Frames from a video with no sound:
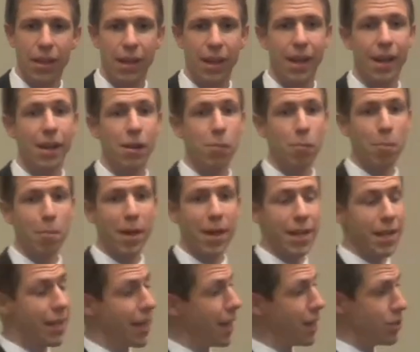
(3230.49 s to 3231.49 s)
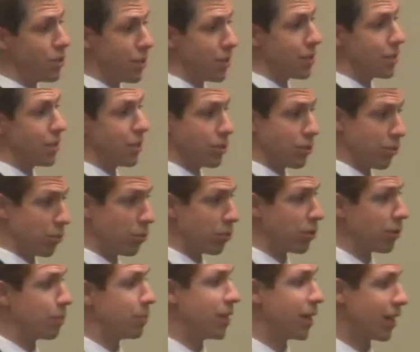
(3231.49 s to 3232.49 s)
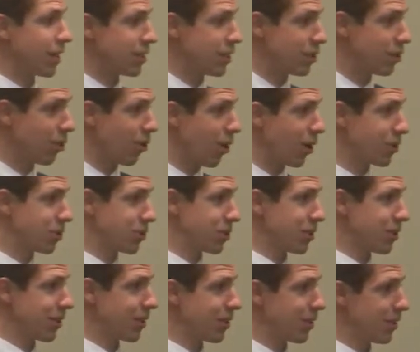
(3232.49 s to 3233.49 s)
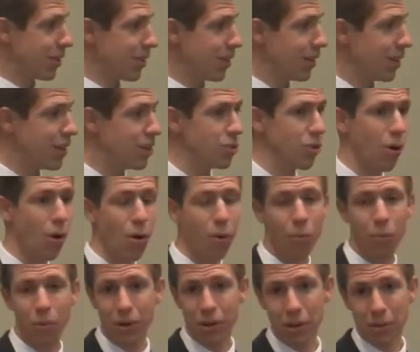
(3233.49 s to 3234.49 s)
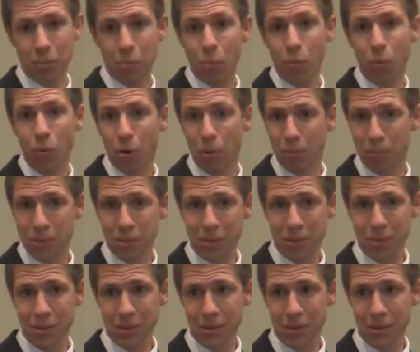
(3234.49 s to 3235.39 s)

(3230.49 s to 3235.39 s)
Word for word: and in many cases, it's because he's lost. He's already warped.